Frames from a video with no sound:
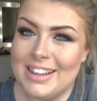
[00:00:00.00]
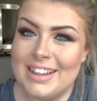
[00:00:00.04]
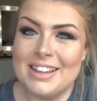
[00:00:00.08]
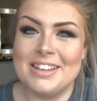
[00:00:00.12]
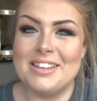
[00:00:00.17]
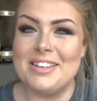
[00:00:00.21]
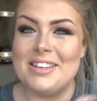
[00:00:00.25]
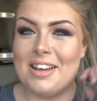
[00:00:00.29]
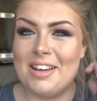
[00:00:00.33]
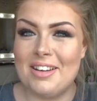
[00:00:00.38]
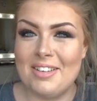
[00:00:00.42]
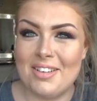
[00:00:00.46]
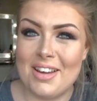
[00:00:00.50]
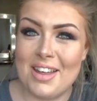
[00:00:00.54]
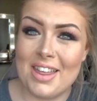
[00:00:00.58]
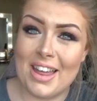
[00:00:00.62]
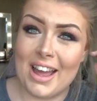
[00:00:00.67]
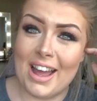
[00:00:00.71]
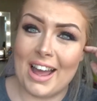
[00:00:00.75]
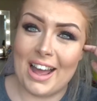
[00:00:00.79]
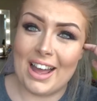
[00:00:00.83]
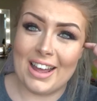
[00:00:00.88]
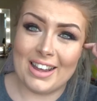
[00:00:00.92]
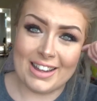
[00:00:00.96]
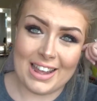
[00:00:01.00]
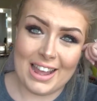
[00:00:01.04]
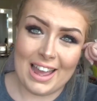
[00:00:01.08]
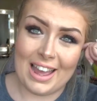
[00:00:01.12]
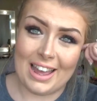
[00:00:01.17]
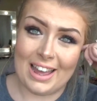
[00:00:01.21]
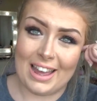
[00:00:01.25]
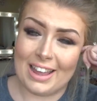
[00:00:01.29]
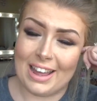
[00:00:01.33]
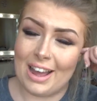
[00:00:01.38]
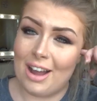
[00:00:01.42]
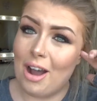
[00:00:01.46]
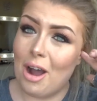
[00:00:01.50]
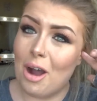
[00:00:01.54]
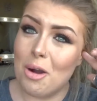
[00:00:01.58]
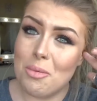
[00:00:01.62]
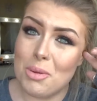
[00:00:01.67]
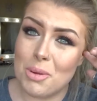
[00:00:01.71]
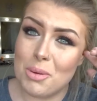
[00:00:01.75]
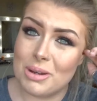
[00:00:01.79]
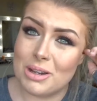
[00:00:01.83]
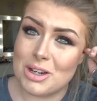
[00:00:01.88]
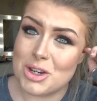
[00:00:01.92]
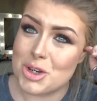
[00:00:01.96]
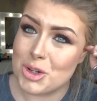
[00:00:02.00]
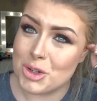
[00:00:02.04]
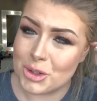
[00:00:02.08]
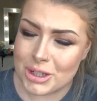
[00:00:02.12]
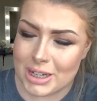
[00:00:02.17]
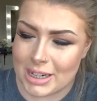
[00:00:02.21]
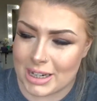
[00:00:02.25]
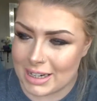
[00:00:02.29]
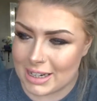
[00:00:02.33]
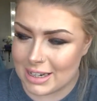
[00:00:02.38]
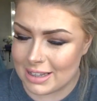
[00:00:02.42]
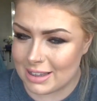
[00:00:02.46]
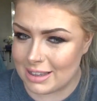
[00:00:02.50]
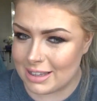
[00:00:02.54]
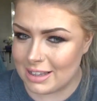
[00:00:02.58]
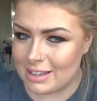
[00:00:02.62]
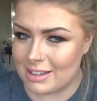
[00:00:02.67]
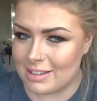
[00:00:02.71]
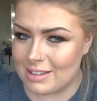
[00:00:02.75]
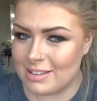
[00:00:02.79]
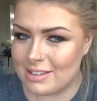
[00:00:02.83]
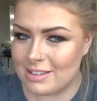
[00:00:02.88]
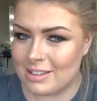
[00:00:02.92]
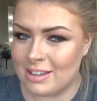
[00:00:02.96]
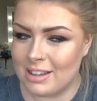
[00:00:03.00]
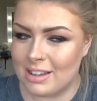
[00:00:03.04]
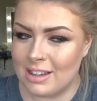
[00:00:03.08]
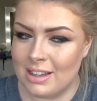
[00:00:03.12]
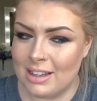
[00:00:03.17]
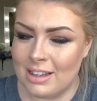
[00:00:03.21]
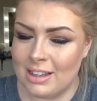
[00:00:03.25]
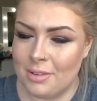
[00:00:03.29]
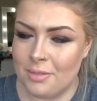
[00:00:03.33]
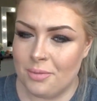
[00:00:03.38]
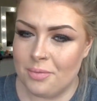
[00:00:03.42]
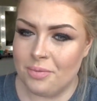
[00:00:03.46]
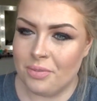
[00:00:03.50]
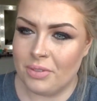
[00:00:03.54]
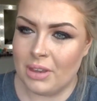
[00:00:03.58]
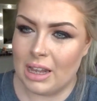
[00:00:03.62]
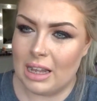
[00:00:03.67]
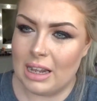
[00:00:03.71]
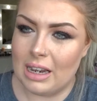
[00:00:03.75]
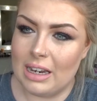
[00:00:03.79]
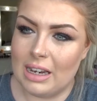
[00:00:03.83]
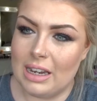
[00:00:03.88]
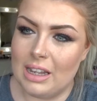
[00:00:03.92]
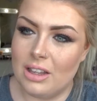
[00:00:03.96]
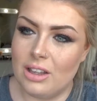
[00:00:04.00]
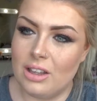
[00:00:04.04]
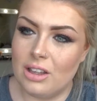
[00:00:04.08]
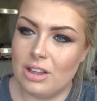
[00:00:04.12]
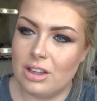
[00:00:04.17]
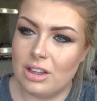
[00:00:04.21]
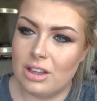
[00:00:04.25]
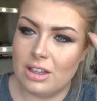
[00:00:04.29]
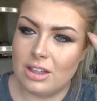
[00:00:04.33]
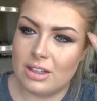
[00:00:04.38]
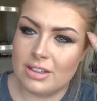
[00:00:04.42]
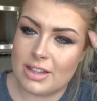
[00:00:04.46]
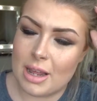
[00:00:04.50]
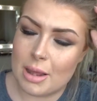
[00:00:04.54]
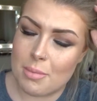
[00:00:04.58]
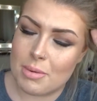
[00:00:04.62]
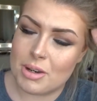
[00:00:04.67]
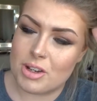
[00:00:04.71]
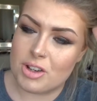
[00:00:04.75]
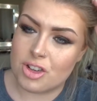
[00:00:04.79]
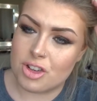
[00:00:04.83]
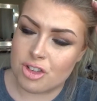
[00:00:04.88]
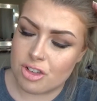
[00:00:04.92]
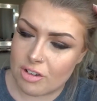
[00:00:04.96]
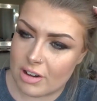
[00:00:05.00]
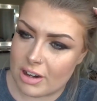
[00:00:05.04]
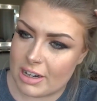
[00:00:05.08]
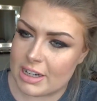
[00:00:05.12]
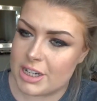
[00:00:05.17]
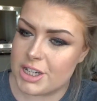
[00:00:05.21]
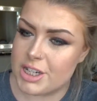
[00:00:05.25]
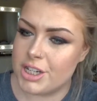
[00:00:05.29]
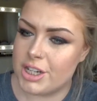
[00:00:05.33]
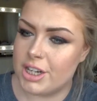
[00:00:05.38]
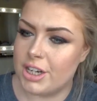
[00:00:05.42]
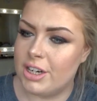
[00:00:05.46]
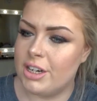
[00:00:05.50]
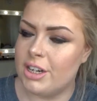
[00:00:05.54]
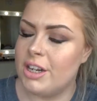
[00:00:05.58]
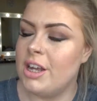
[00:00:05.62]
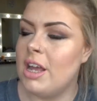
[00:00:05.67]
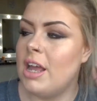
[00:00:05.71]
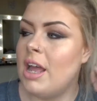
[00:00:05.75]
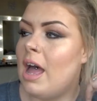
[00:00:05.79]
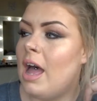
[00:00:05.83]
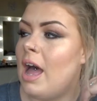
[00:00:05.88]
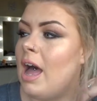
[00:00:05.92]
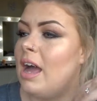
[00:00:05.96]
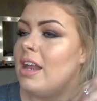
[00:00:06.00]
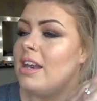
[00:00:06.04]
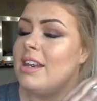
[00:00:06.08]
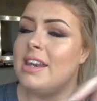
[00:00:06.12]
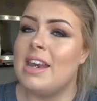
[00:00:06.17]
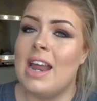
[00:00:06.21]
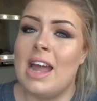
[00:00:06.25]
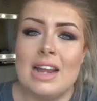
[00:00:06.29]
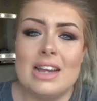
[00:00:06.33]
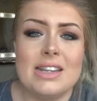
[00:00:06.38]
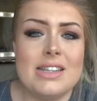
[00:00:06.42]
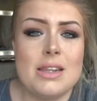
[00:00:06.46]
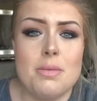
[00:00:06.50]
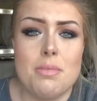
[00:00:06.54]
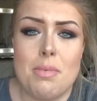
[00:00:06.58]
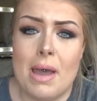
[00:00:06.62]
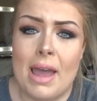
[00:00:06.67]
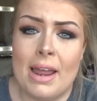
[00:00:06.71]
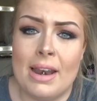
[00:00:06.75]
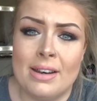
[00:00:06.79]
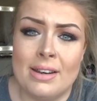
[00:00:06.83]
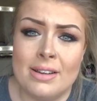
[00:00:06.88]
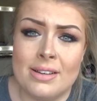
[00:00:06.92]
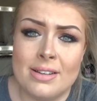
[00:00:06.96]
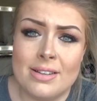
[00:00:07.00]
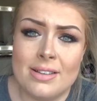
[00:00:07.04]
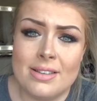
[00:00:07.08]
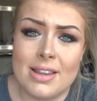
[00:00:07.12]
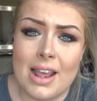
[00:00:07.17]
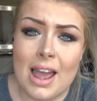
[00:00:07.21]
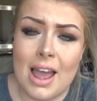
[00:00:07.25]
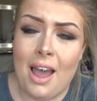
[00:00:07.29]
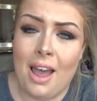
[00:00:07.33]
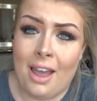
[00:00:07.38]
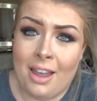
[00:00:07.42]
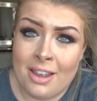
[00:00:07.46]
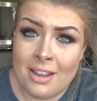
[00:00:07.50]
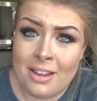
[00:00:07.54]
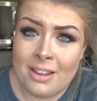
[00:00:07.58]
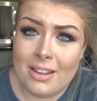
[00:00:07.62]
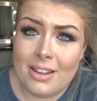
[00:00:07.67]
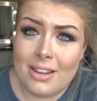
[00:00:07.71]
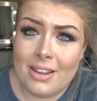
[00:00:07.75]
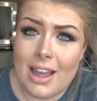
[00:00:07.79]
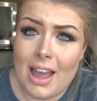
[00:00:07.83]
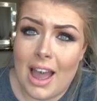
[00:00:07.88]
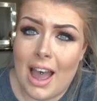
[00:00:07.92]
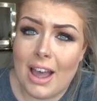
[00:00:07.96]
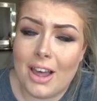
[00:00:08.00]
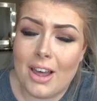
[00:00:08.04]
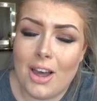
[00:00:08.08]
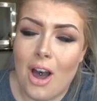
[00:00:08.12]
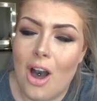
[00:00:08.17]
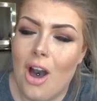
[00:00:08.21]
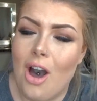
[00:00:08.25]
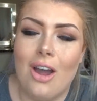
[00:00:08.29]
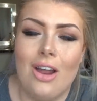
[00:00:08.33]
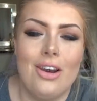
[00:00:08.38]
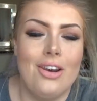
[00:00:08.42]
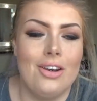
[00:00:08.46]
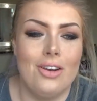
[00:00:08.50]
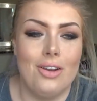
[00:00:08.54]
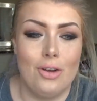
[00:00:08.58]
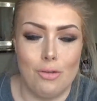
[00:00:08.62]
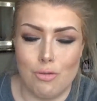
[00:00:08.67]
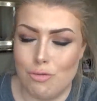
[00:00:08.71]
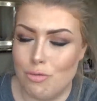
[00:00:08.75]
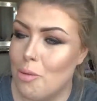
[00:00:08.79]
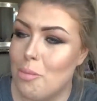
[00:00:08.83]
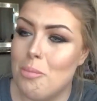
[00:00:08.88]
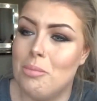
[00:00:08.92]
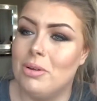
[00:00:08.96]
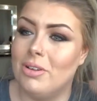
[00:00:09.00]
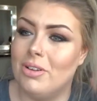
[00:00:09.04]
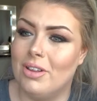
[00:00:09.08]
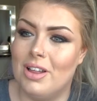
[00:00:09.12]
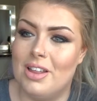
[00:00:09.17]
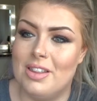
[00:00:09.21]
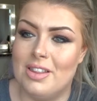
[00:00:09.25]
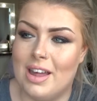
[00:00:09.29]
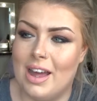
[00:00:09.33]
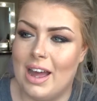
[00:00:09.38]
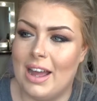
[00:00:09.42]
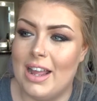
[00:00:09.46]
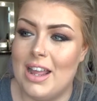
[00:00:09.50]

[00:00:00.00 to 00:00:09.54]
So yeah, I hope you enjoyed this little demonstration. 90p. I can't grumble at that.